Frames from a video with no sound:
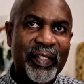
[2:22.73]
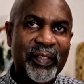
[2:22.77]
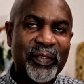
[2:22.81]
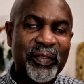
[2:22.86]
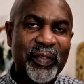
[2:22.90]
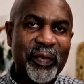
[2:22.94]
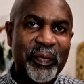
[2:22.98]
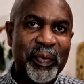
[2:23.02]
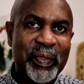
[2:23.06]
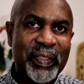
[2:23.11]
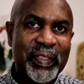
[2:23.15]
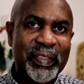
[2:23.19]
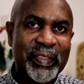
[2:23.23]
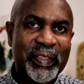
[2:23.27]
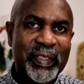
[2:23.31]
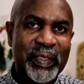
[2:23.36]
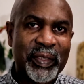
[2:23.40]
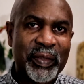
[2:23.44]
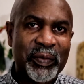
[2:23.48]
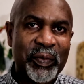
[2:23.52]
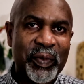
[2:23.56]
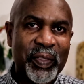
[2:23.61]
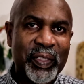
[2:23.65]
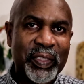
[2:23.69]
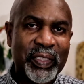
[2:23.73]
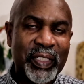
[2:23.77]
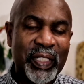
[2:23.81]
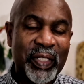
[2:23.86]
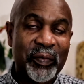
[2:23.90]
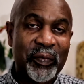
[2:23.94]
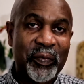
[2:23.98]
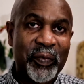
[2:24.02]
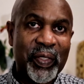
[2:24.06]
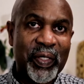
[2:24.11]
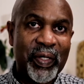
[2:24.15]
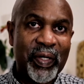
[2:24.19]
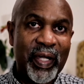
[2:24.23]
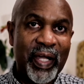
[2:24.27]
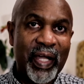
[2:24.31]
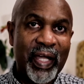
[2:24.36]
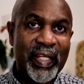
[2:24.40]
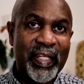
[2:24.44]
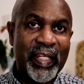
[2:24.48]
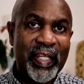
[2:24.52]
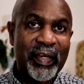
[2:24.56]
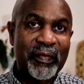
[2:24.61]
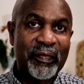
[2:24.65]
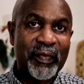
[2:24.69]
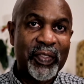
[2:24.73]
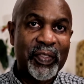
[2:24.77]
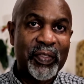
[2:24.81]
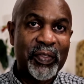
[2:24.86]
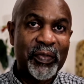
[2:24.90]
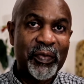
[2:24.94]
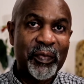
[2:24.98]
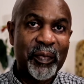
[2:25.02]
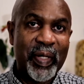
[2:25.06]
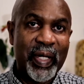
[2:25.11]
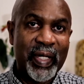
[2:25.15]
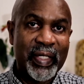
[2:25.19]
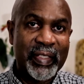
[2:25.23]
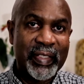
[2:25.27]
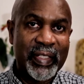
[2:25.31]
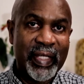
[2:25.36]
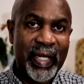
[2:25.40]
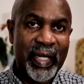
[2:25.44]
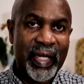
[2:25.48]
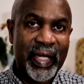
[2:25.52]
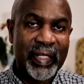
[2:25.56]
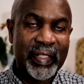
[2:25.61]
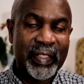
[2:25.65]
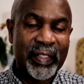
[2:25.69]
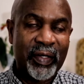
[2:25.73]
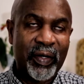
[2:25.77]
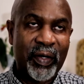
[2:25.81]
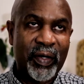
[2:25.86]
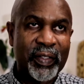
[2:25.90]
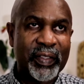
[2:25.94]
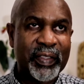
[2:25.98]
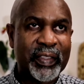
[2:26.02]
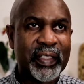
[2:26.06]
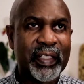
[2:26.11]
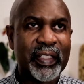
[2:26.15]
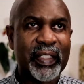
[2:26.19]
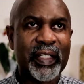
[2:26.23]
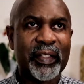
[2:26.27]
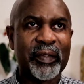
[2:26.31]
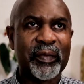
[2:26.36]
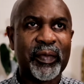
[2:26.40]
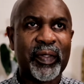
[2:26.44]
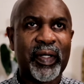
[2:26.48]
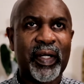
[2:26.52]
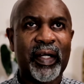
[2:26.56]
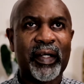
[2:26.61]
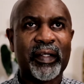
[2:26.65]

grew up in a situation where I never knew my dad until